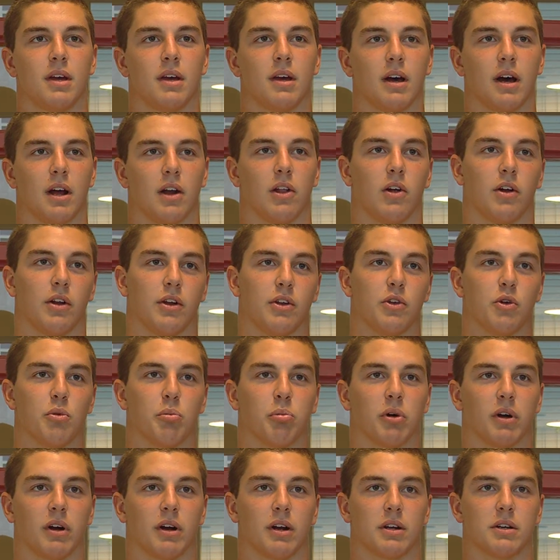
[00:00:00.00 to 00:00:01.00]
had a lot of new
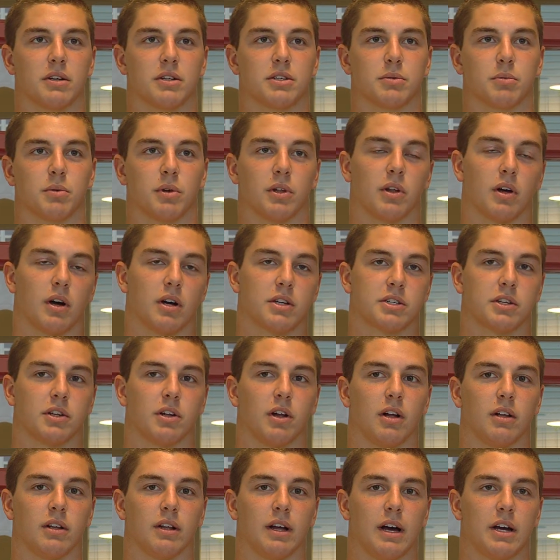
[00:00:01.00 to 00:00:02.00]
players, and we lost a
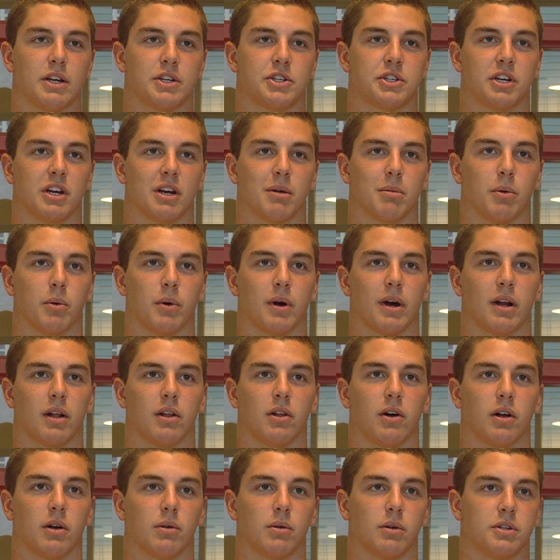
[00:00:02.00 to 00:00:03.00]
lot last year, but we had a
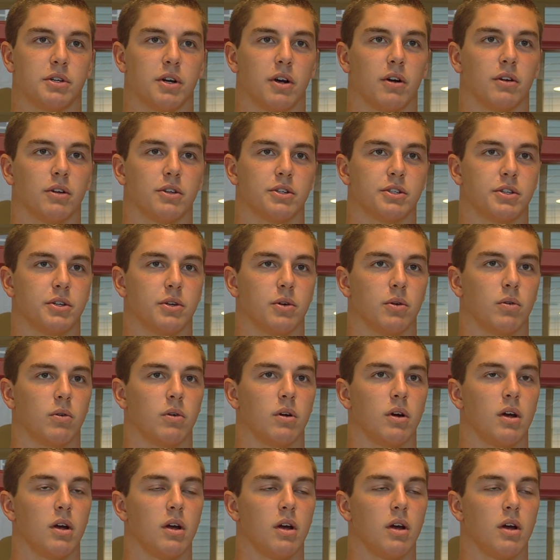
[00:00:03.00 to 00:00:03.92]
lot of returners, too,